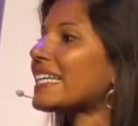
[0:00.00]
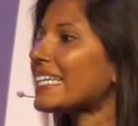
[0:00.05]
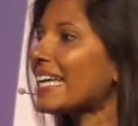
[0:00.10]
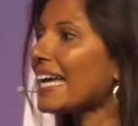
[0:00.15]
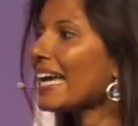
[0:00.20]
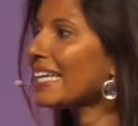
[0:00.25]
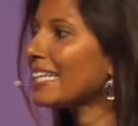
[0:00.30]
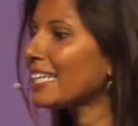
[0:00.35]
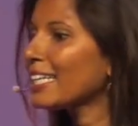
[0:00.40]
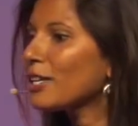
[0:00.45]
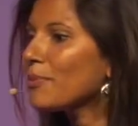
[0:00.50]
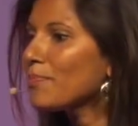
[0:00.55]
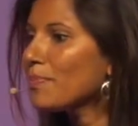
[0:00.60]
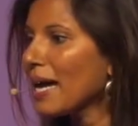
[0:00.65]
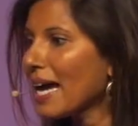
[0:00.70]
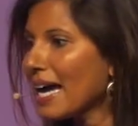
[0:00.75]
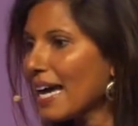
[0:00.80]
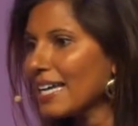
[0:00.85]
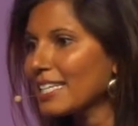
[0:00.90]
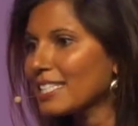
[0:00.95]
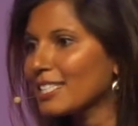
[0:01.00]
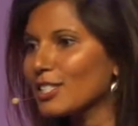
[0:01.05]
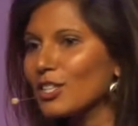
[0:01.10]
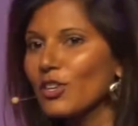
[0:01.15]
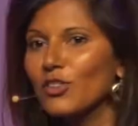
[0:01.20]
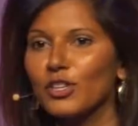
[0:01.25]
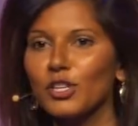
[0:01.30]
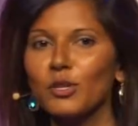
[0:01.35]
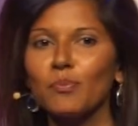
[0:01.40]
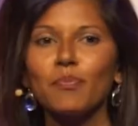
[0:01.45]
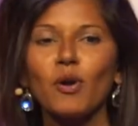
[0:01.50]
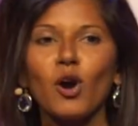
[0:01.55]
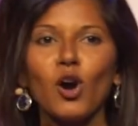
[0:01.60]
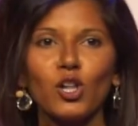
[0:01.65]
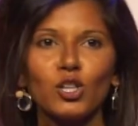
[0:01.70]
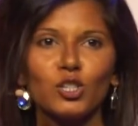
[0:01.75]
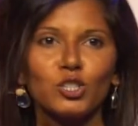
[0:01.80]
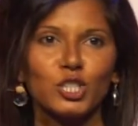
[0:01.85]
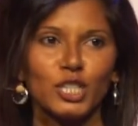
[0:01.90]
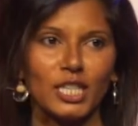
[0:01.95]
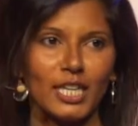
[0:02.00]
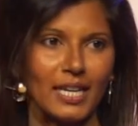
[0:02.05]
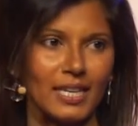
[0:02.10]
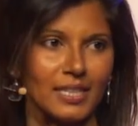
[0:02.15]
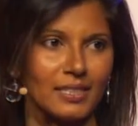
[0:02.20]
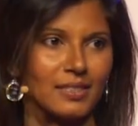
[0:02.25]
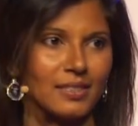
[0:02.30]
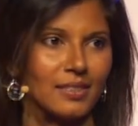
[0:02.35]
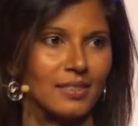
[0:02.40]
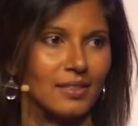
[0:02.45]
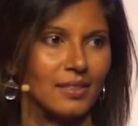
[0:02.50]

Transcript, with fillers: Canada passed the Apology Act